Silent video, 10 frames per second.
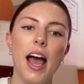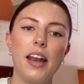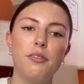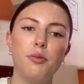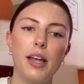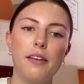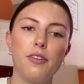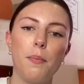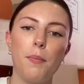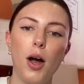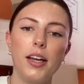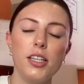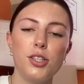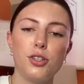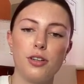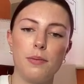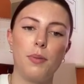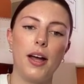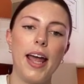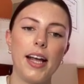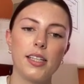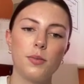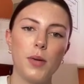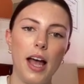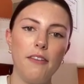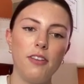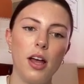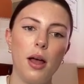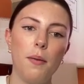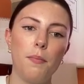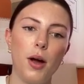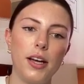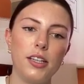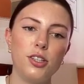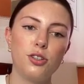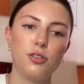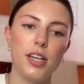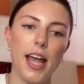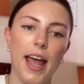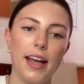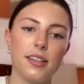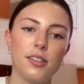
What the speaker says: And if we have minus 3 by x, we have minus 3x.